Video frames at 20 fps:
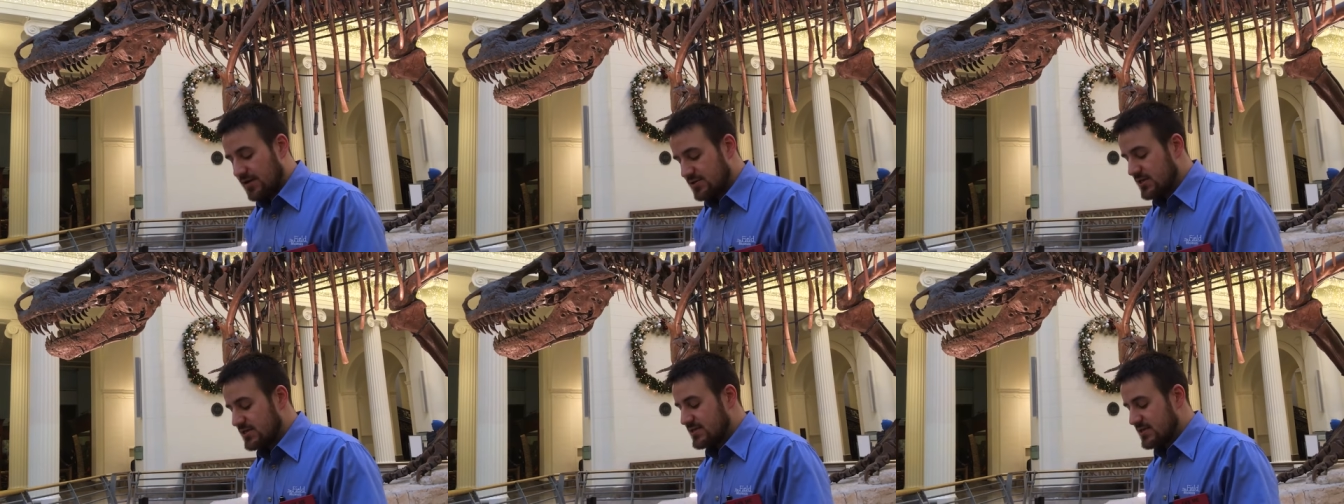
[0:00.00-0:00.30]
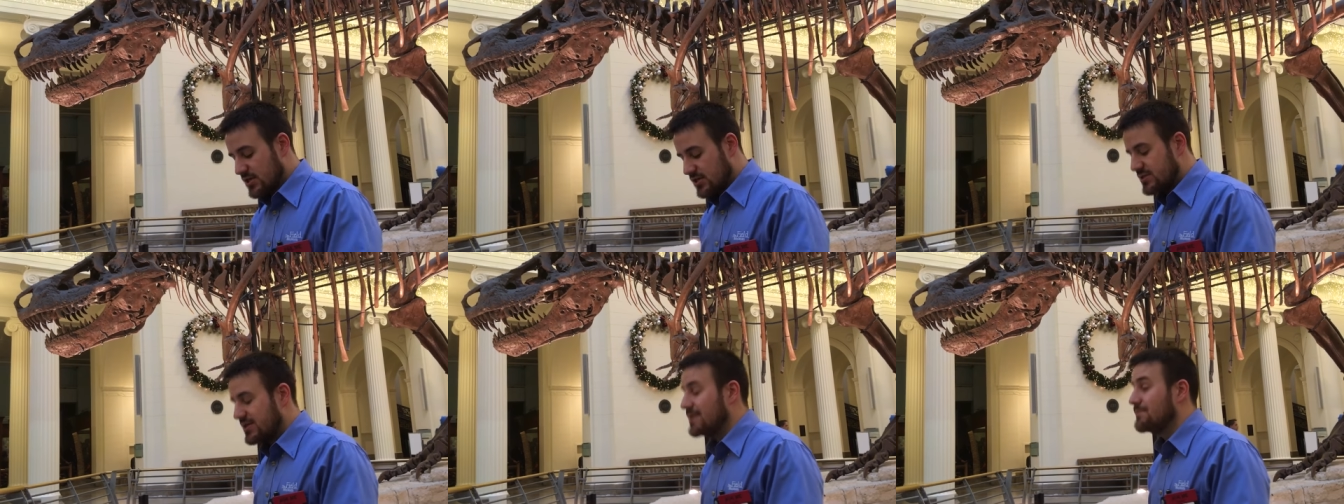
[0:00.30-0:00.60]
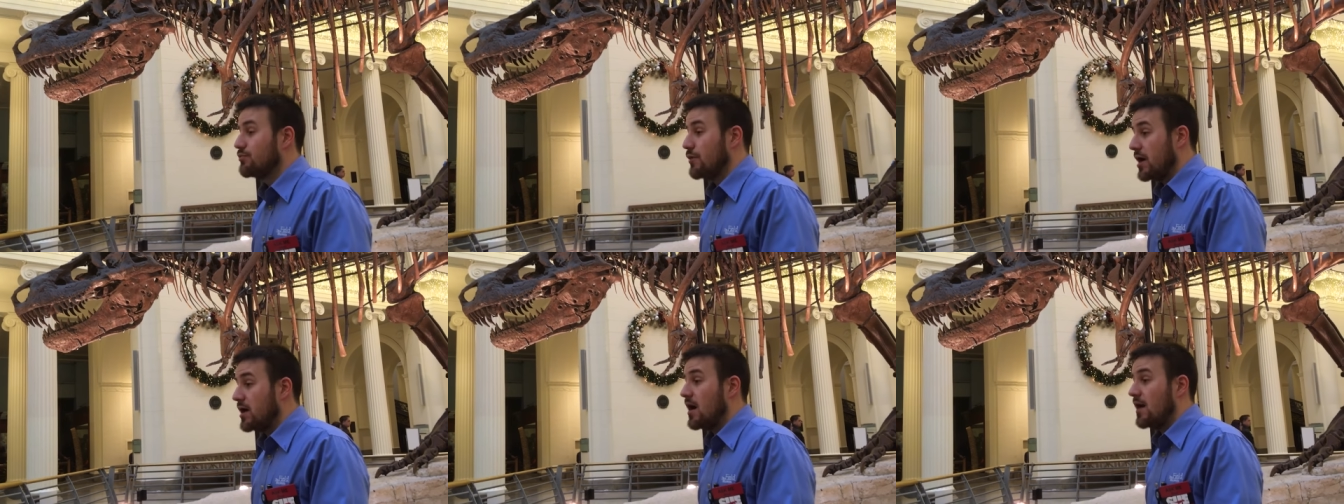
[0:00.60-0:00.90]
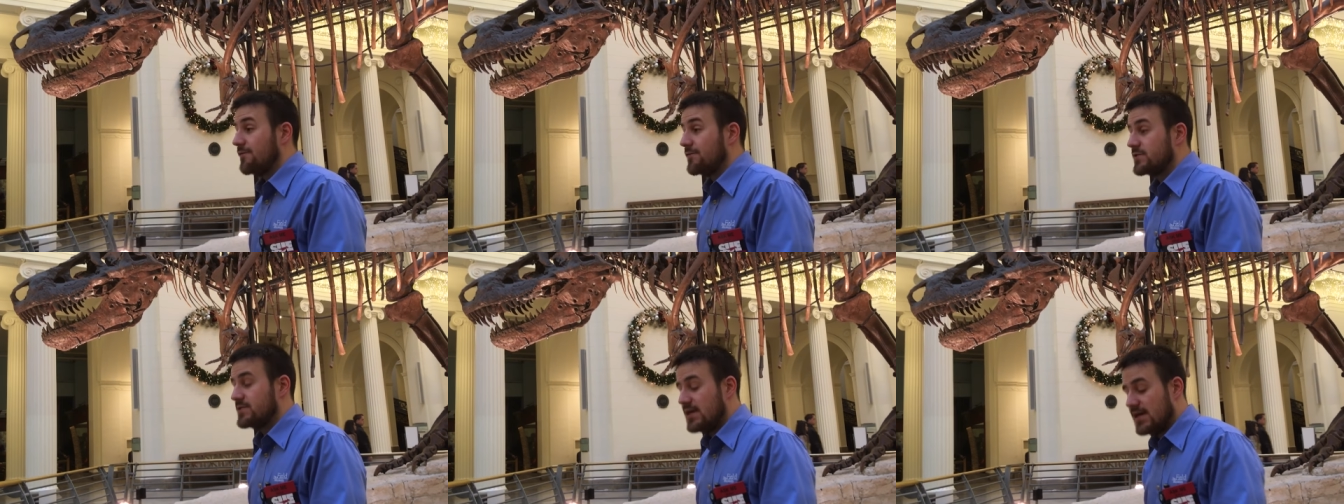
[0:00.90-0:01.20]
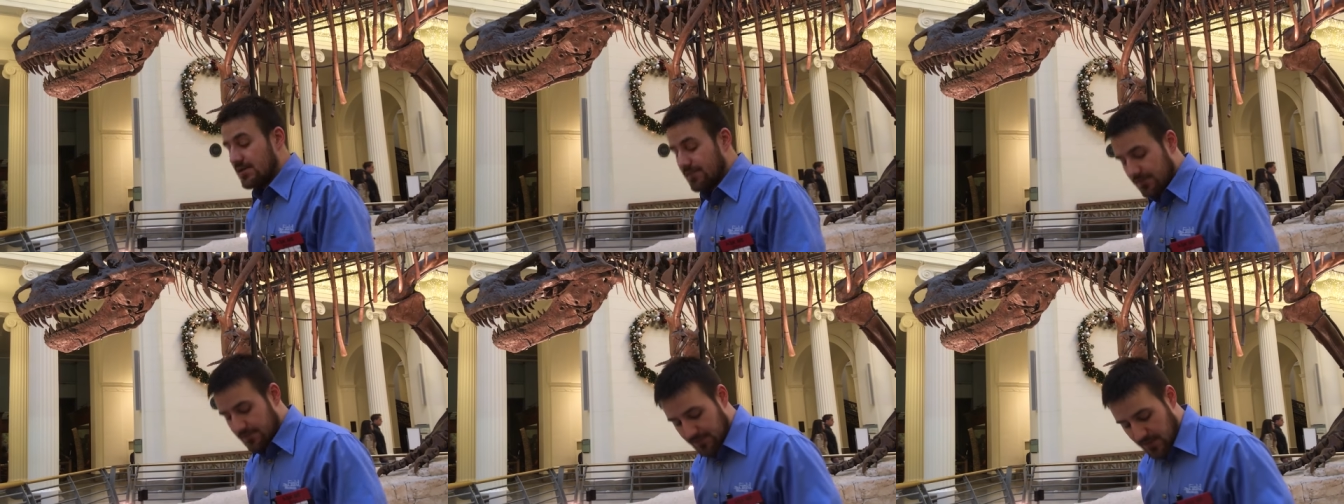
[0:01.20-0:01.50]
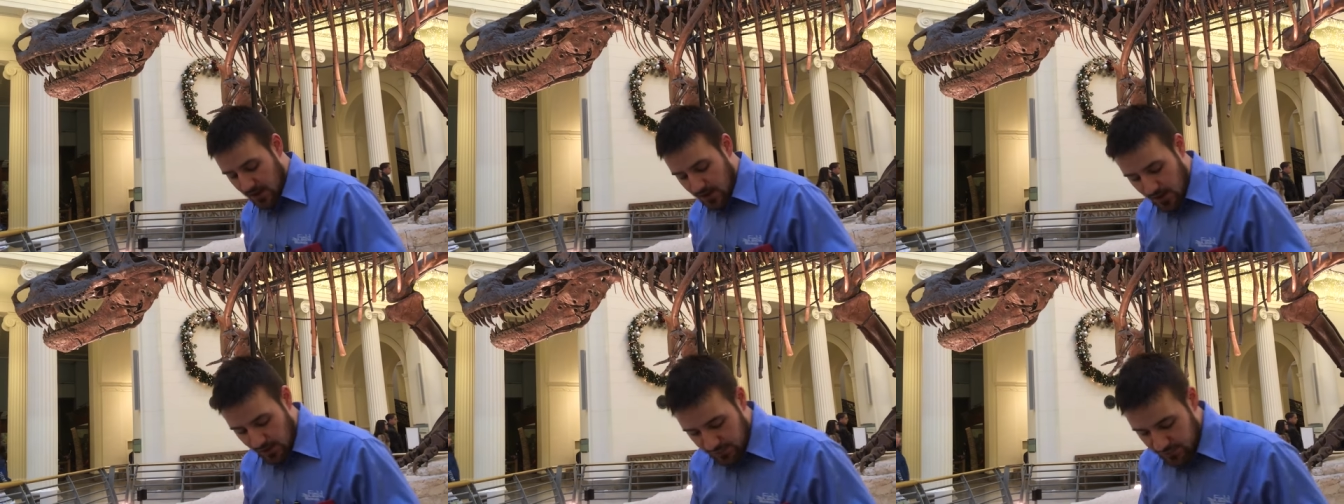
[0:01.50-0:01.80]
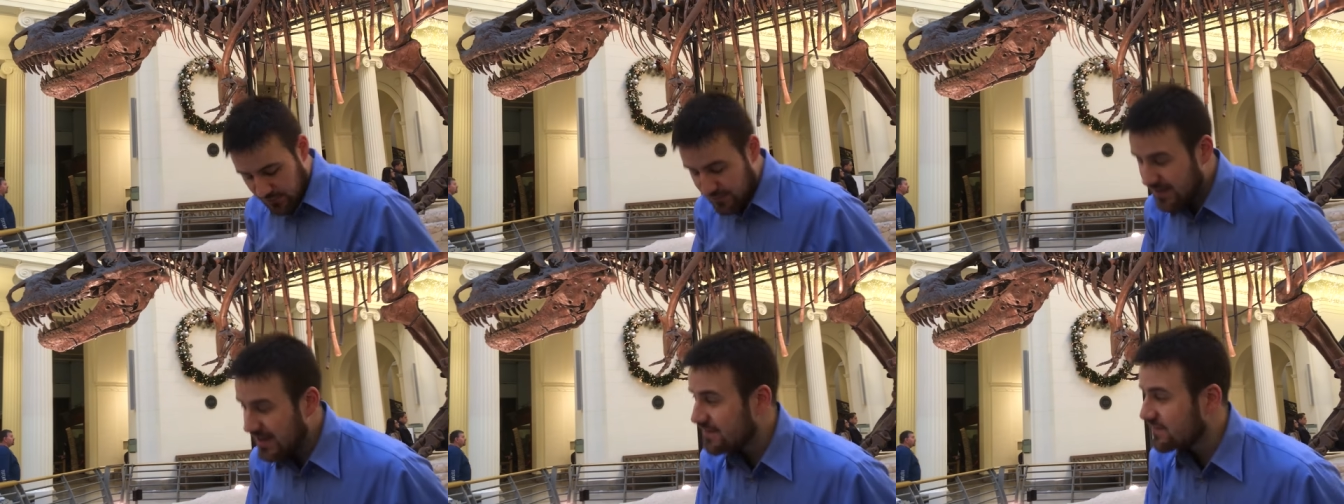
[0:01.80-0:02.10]
Now she still did break off her teeth,
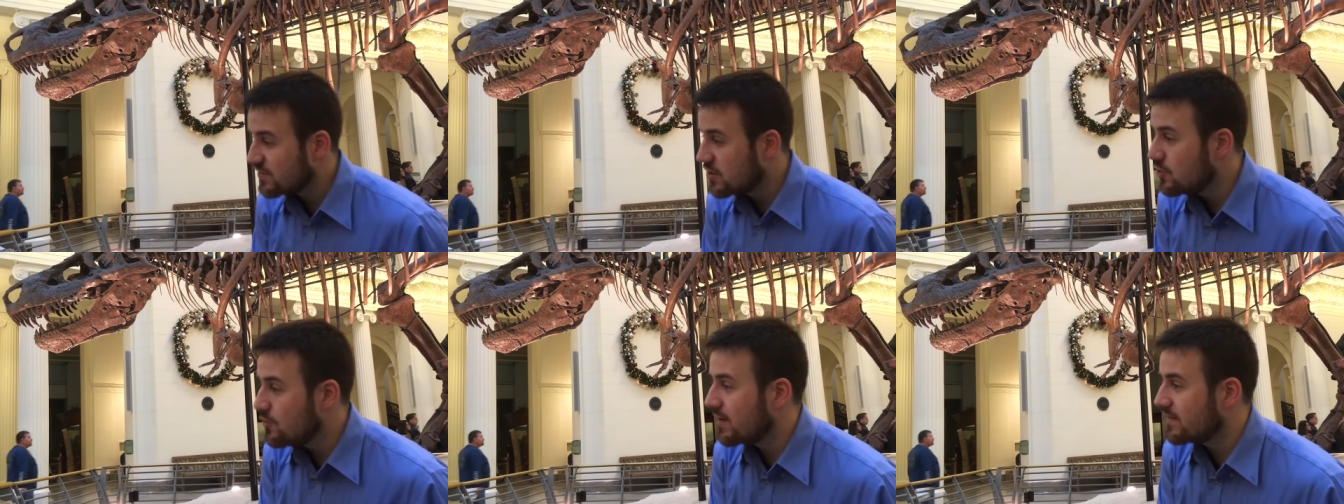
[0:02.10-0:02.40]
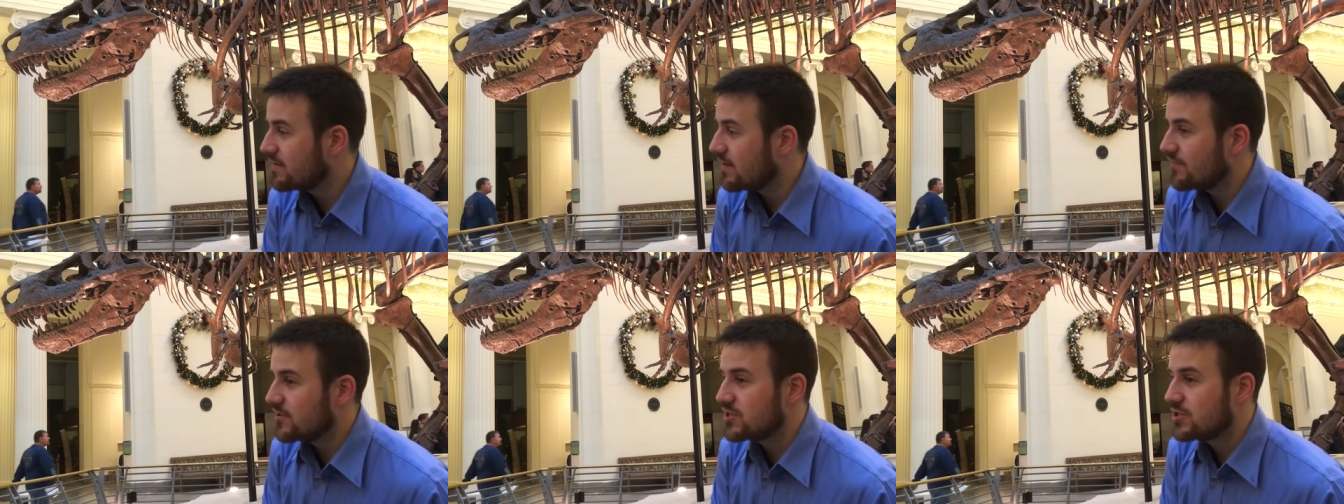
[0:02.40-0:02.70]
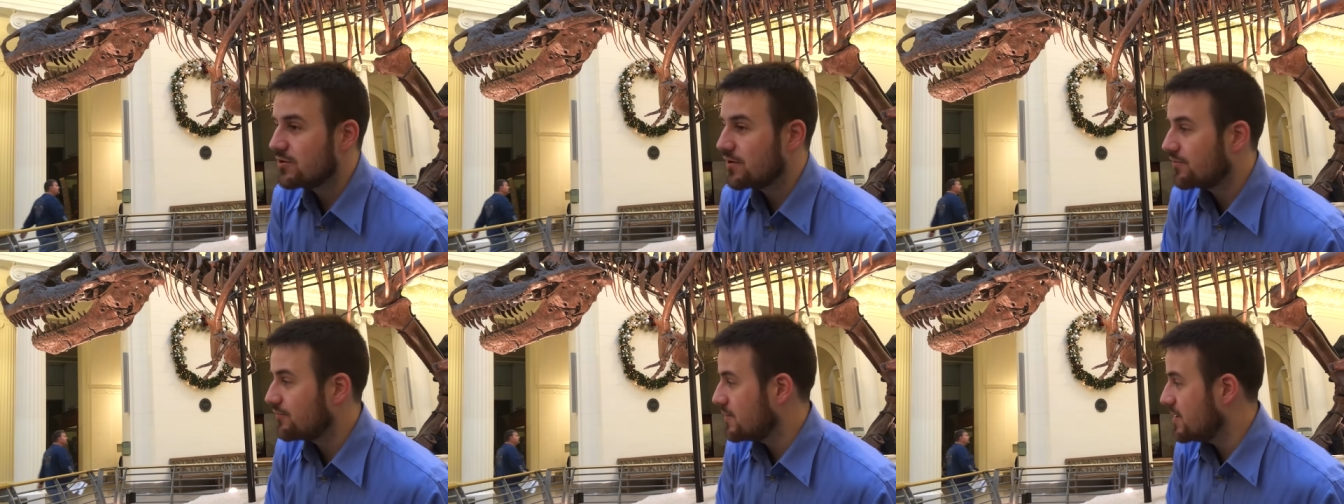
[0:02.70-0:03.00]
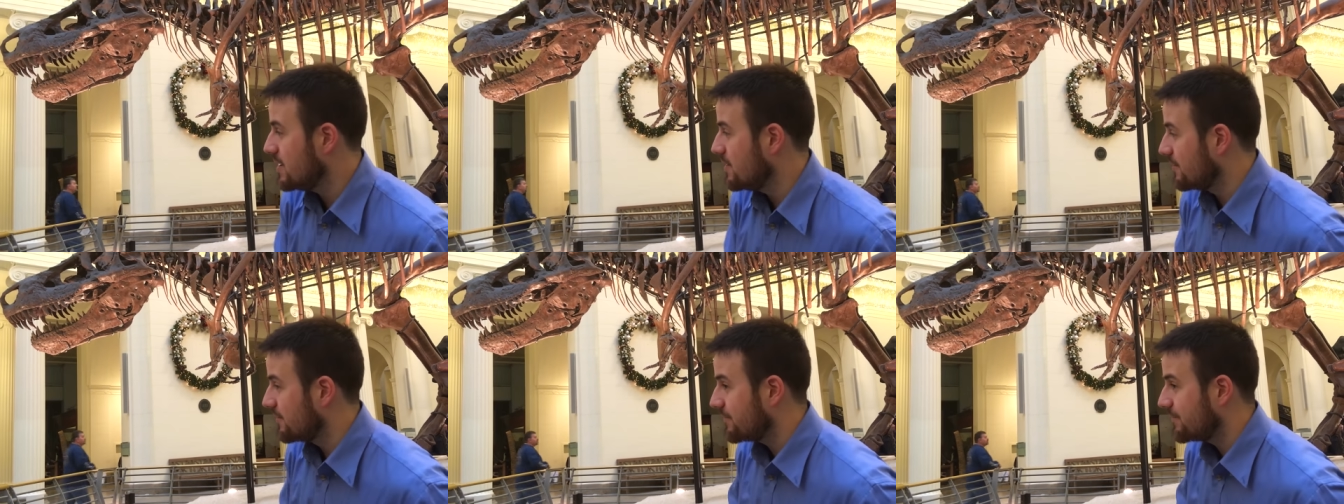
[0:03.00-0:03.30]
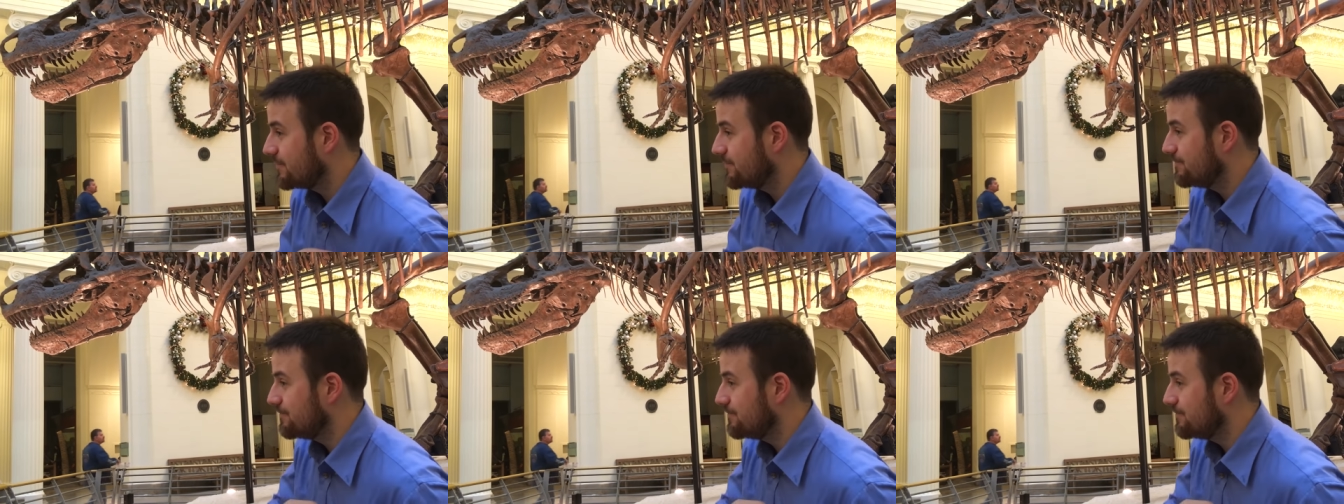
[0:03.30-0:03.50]
so she gets new ones every 2 to 3 years.